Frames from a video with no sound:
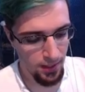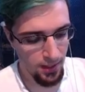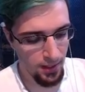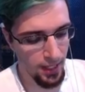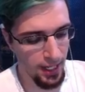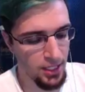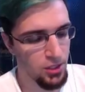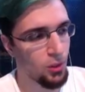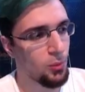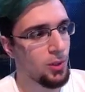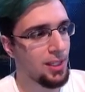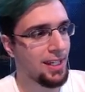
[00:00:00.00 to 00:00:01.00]
that I
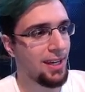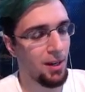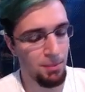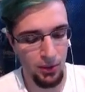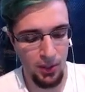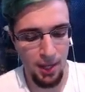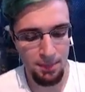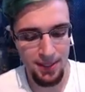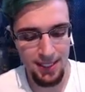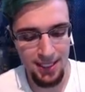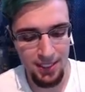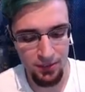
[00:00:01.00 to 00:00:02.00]
don't really care about. I'm
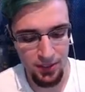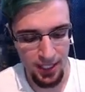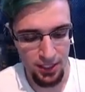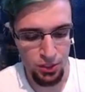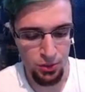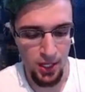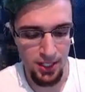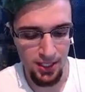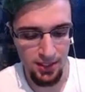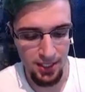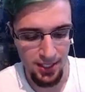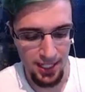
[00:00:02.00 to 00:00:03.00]
thinking of like
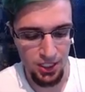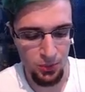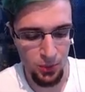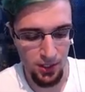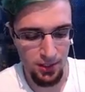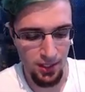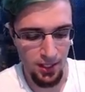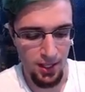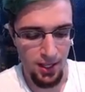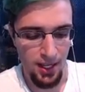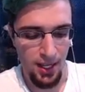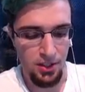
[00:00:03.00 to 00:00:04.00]
trading the next one
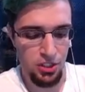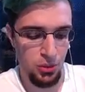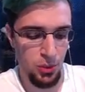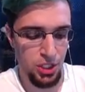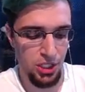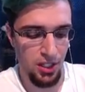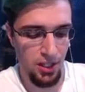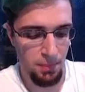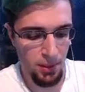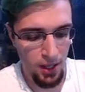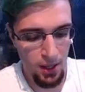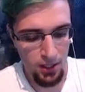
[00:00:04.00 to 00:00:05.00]
and then switching it up.